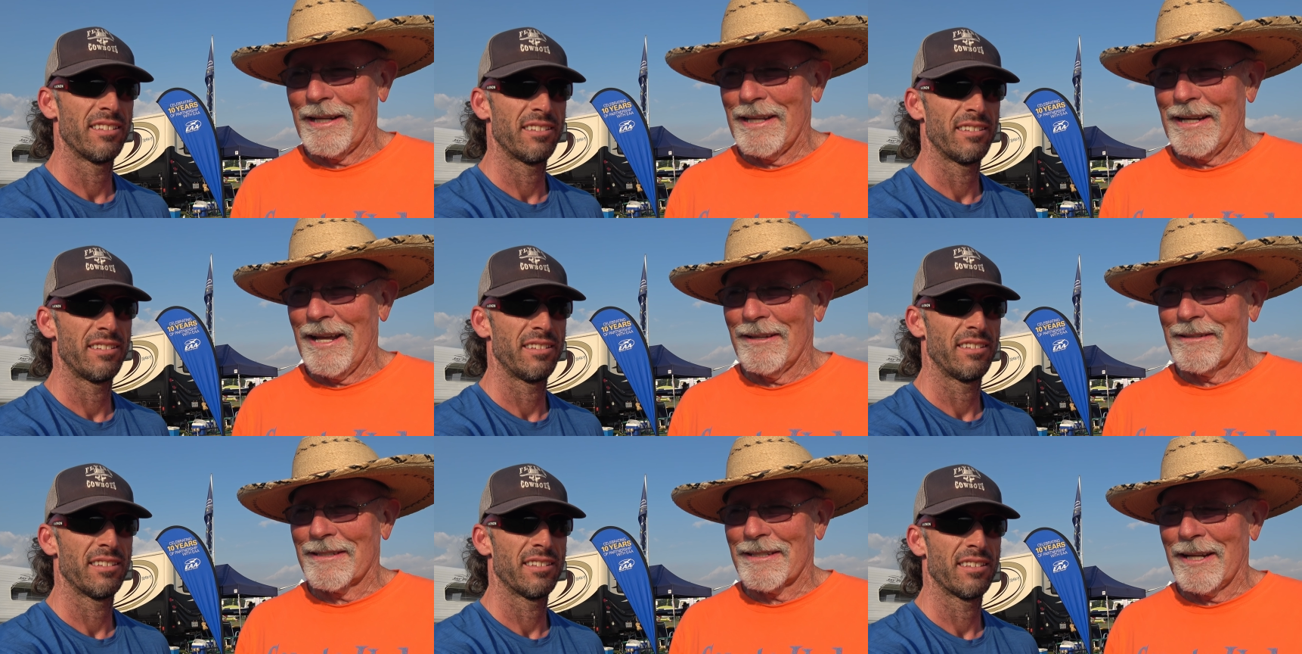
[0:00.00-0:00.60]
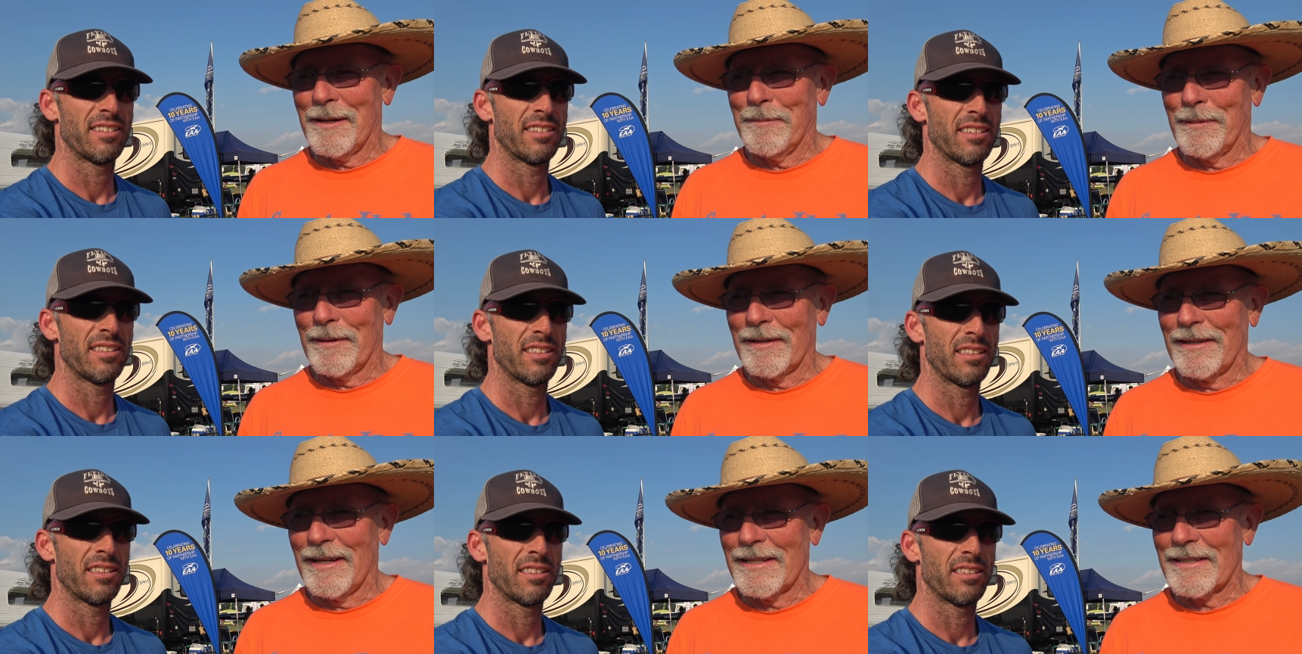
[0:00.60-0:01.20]
Speaker 1: to get out and set up
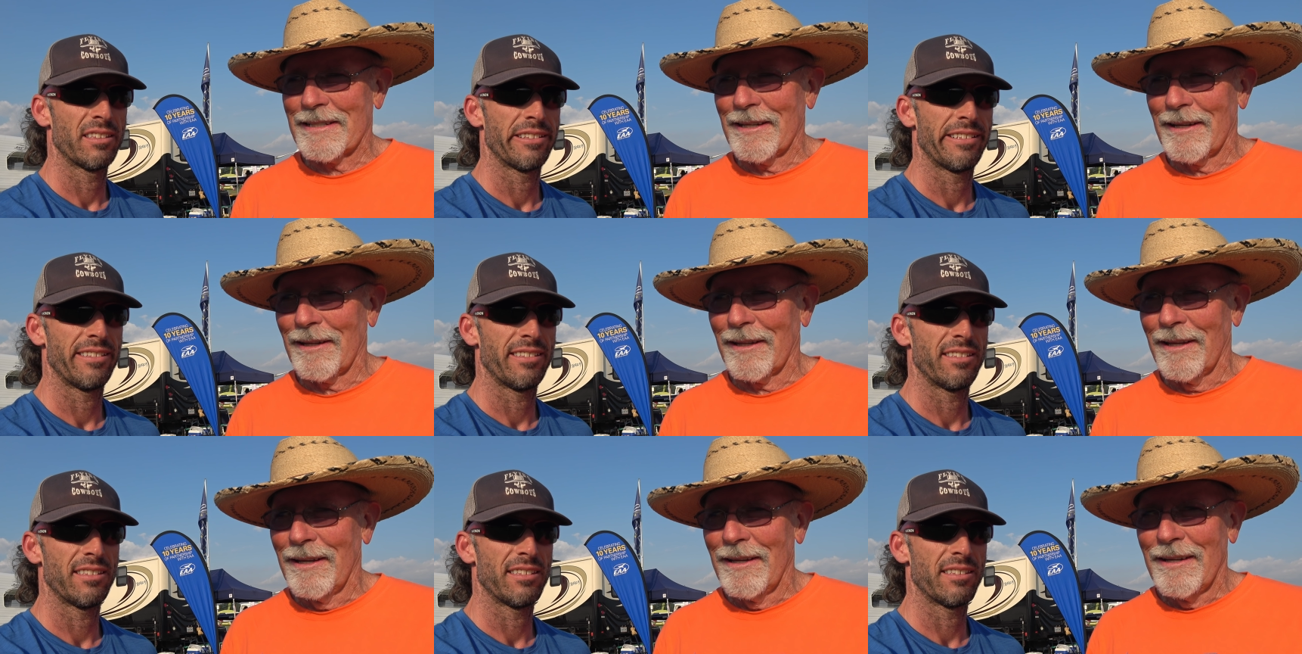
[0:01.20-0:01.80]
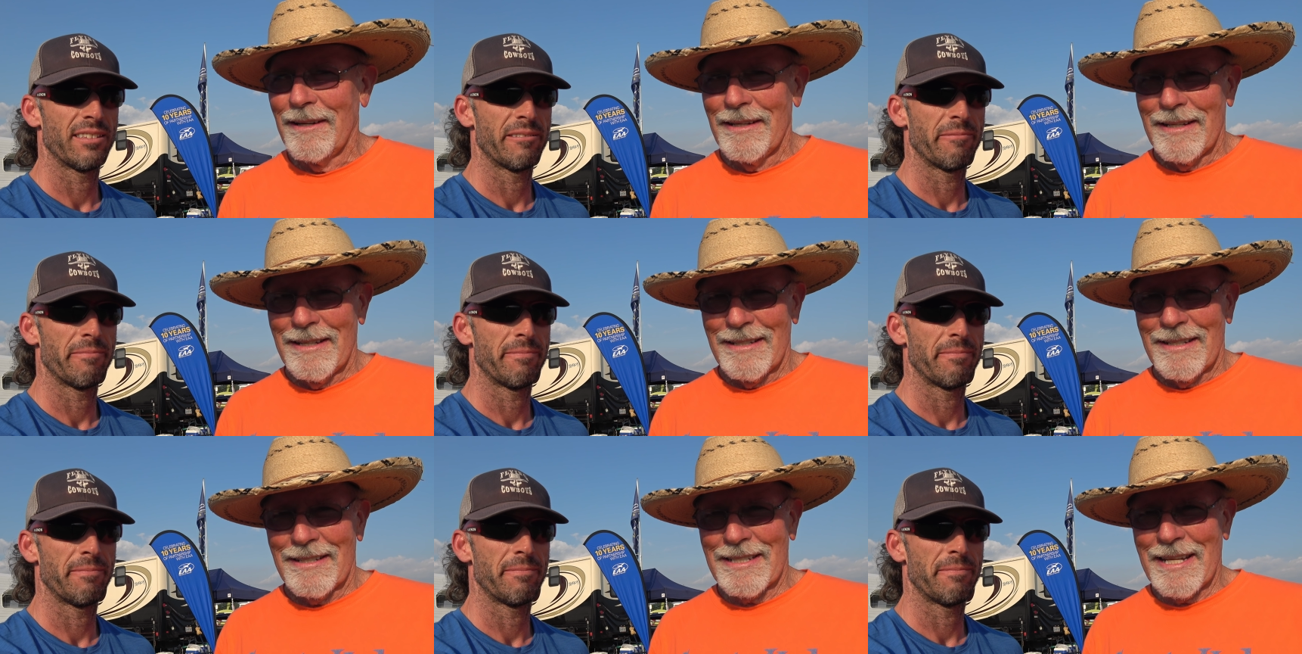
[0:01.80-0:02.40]
a nice little
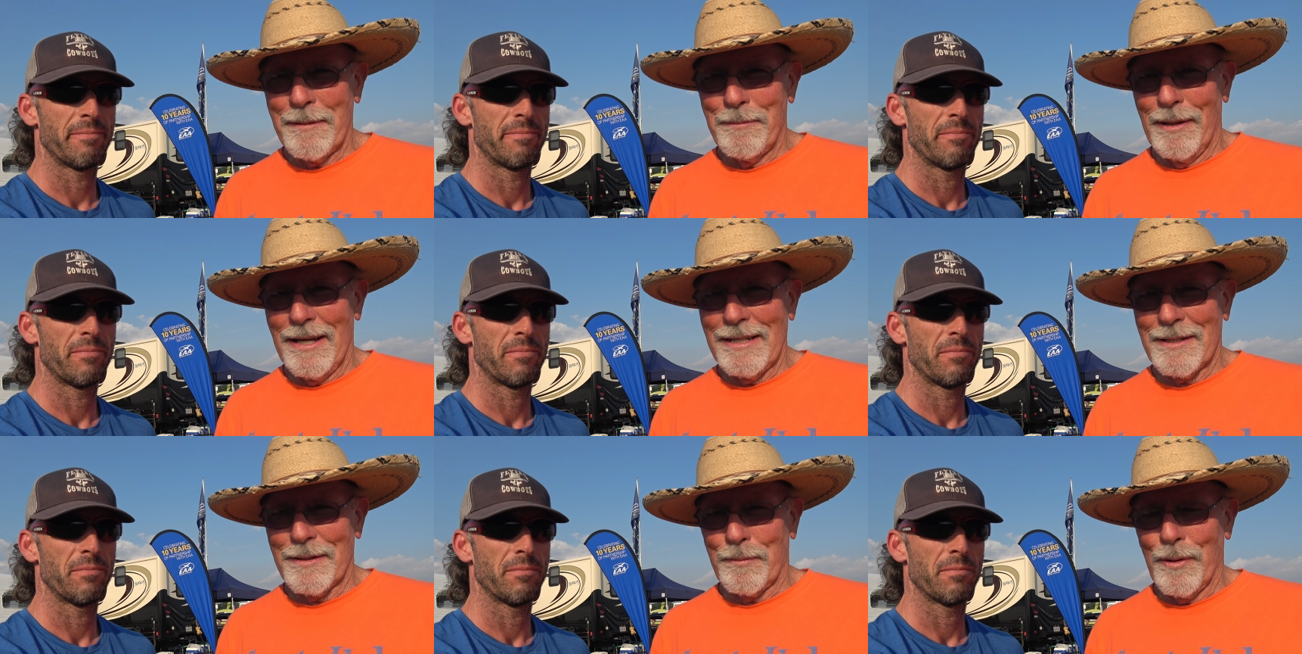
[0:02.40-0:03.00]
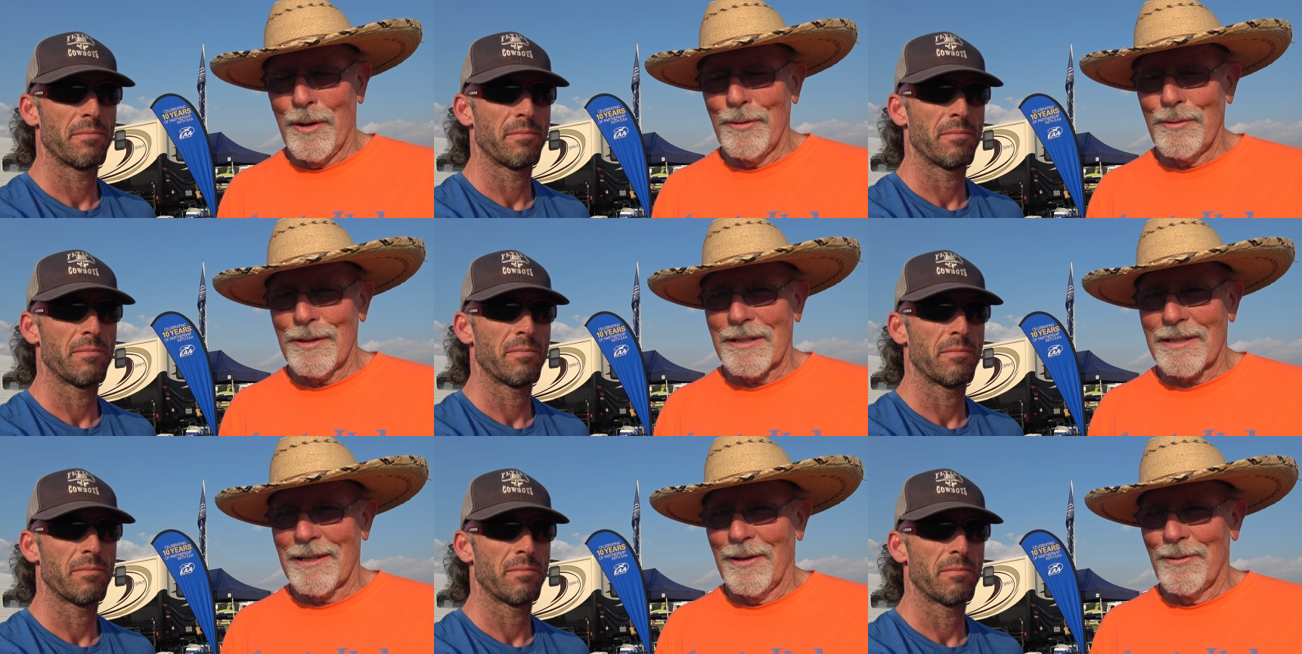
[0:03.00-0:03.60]
stabilized approach
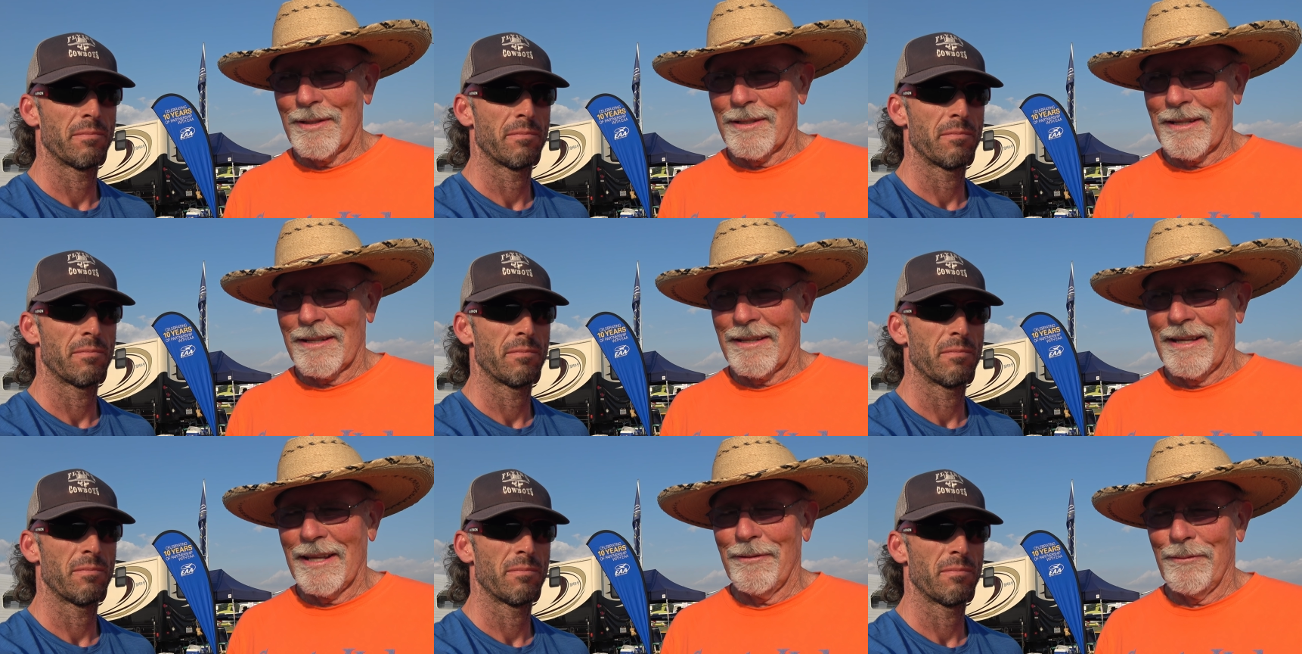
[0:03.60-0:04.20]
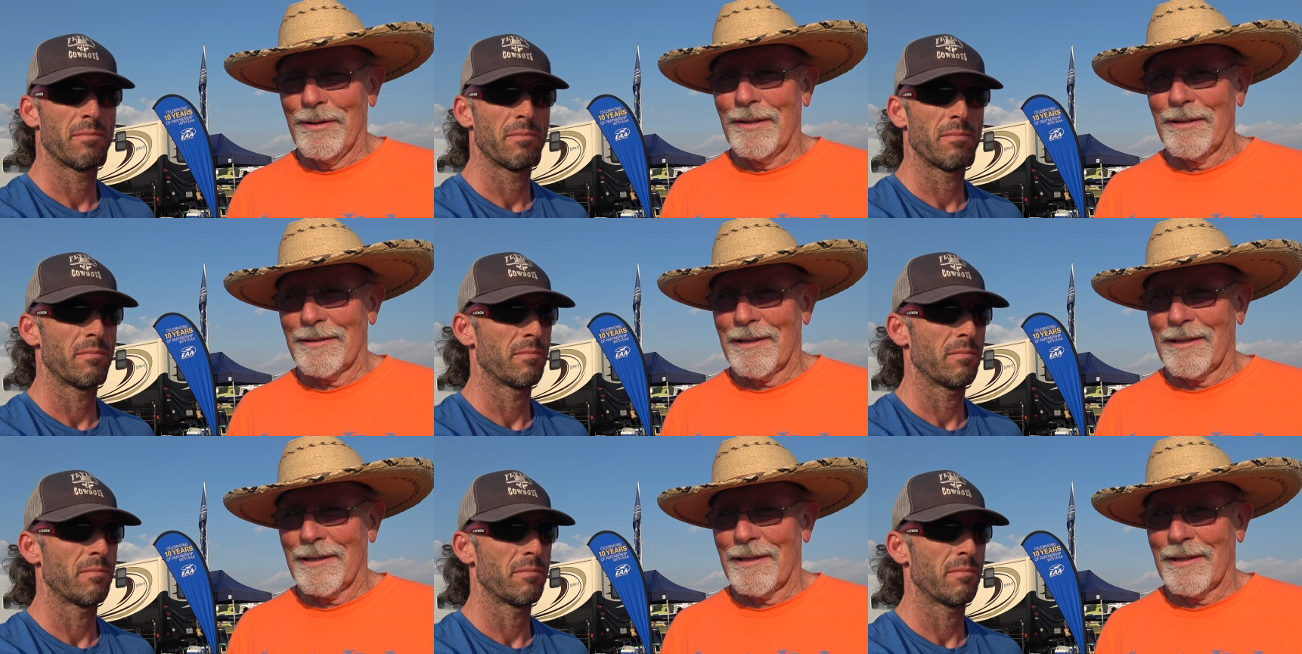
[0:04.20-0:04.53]
as slow as get it real